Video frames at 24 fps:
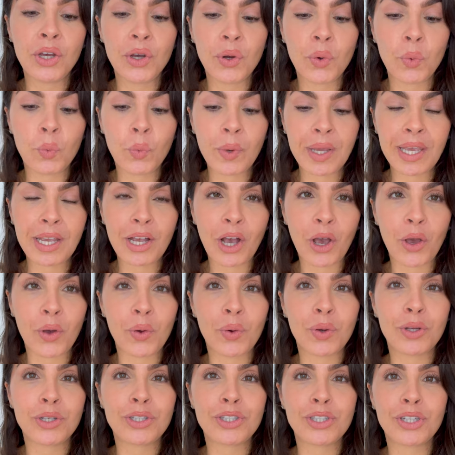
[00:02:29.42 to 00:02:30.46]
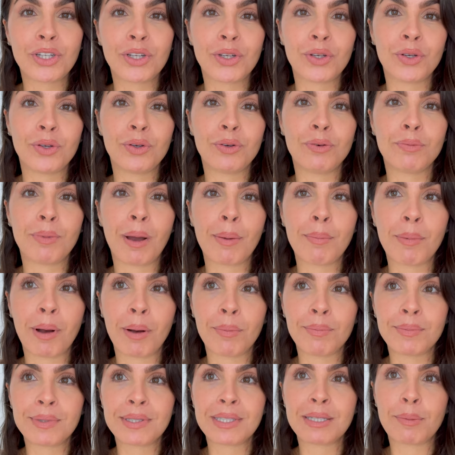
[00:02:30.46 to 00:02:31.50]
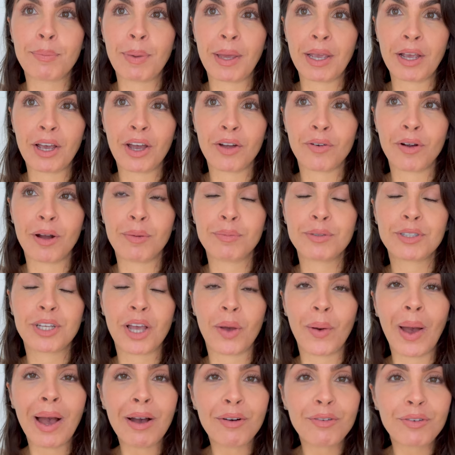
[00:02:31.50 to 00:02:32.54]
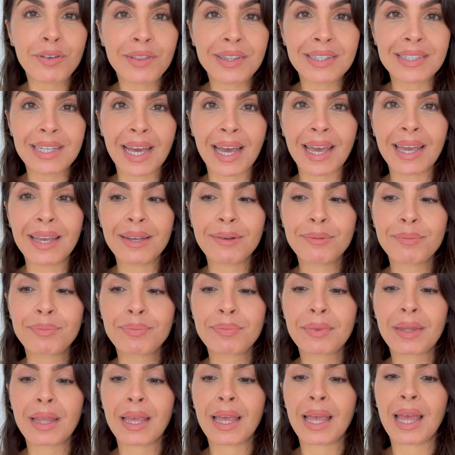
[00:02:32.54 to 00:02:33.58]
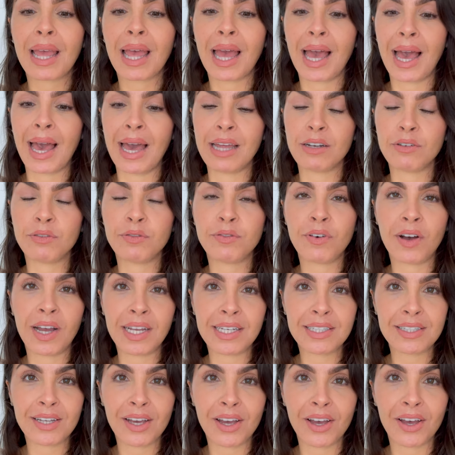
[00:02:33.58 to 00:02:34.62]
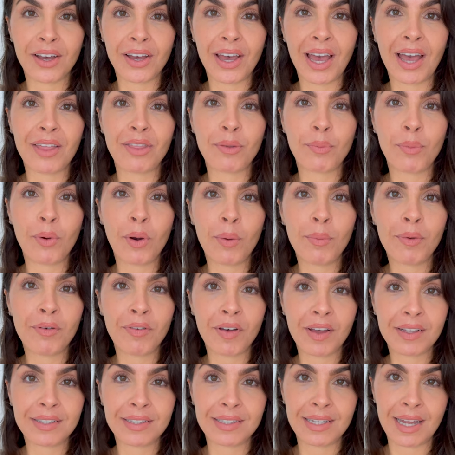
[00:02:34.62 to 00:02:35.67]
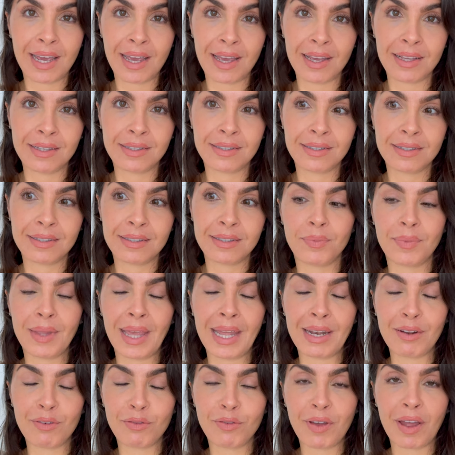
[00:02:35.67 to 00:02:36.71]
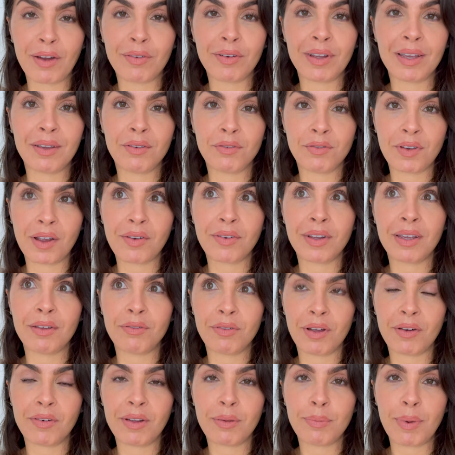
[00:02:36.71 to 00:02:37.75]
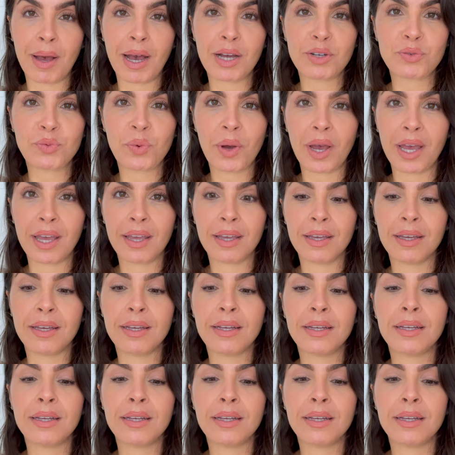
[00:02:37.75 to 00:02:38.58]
we go to my mum's to pick her up to go out for the day and find her at the bottom of her stairs in a very, very, very bad way